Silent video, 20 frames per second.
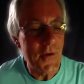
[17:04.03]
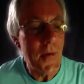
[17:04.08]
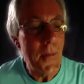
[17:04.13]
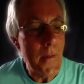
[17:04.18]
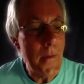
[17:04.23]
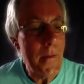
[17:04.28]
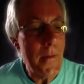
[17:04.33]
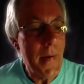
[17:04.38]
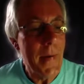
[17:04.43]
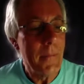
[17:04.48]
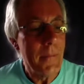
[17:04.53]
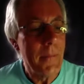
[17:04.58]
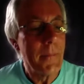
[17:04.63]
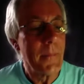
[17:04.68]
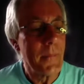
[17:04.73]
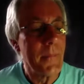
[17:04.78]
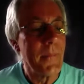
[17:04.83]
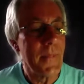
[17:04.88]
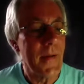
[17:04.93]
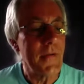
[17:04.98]
a
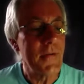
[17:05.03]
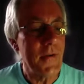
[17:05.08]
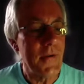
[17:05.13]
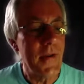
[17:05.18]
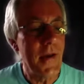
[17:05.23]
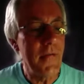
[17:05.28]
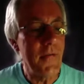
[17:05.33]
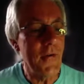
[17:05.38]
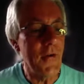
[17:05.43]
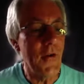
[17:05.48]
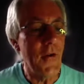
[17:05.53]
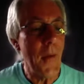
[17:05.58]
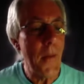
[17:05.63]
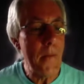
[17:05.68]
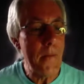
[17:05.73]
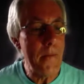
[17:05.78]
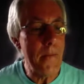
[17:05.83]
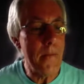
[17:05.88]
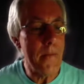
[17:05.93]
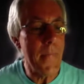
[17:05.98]
That's a definite
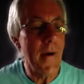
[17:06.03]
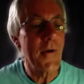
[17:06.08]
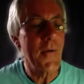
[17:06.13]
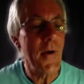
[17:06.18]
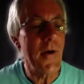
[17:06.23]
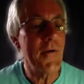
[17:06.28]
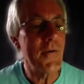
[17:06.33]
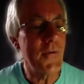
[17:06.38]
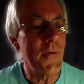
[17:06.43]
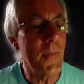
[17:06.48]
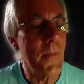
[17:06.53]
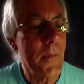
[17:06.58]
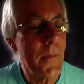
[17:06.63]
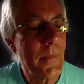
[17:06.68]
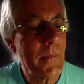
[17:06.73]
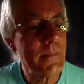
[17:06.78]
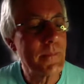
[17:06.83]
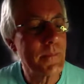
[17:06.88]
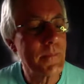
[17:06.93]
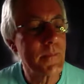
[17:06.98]
question.
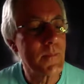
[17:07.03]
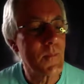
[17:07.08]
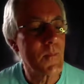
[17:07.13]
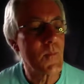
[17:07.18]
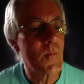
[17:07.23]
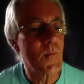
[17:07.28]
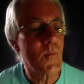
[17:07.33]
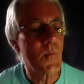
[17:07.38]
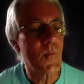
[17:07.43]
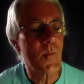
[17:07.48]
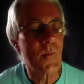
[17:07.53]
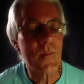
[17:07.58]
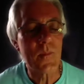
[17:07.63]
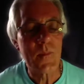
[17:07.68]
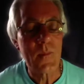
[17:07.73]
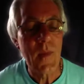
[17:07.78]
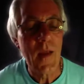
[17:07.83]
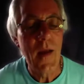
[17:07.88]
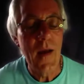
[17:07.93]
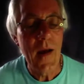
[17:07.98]

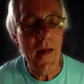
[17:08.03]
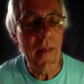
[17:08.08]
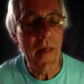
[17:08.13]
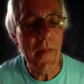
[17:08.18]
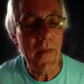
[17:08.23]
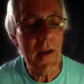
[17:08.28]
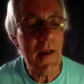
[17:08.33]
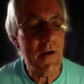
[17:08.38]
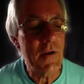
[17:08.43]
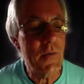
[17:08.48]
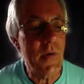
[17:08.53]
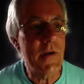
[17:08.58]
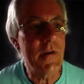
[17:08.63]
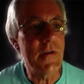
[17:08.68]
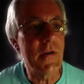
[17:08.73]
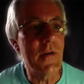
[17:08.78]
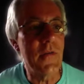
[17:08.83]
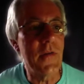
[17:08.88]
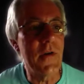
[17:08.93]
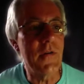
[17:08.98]
And then the last
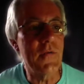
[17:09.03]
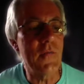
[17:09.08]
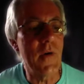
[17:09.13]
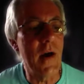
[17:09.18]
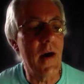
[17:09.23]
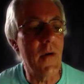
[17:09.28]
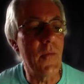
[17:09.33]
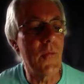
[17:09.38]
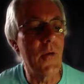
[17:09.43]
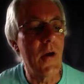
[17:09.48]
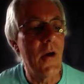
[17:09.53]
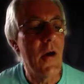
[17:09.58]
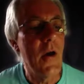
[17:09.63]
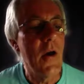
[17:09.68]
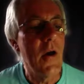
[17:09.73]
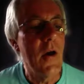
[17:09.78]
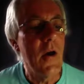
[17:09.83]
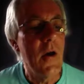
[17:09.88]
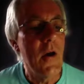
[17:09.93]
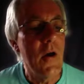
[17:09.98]
question of this round,
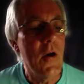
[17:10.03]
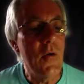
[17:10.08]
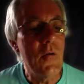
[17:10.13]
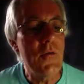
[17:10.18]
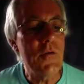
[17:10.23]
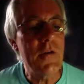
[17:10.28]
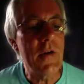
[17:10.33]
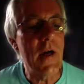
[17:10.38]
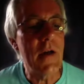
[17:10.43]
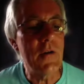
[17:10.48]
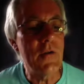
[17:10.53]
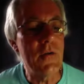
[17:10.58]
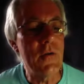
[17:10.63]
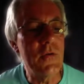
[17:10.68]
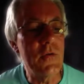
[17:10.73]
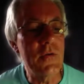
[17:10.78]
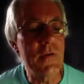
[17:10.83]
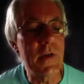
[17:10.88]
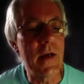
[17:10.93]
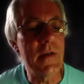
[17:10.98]
whose
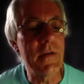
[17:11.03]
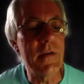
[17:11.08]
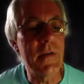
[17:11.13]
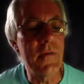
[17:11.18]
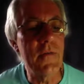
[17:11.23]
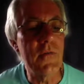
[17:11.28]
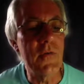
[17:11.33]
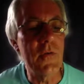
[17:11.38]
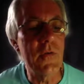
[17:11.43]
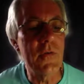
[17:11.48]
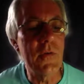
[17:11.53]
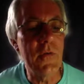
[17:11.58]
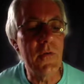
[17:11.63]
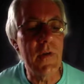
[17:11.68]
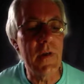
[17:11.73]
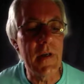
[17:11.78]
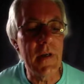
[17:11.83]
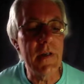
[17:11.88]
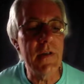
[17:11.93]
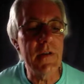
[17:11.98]
statue stands in front of
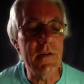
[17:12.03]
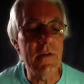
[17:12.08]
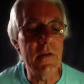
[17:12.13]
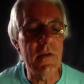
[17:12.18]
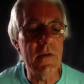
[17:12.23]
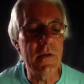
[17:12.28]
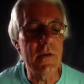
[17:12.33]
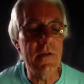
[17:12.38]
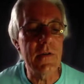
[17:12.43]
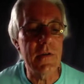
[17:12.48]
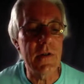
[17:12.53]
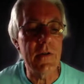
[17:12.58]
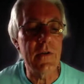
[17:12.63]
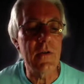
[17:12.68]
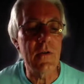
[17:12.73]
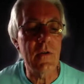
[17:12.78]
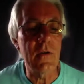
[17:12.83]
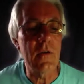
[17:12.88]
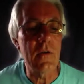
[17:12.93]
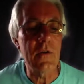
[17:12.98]
the Eastern
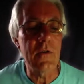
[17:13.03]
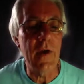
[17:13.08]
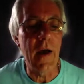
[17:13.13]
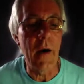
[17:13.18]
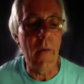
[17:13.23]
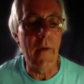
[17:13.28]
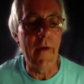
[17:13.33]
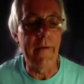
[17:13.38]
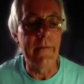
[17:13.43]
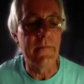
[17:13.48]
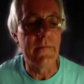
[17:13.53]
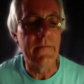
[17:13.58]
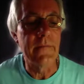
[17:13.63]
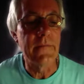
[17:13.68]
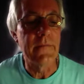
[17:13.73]
Citadel Tower?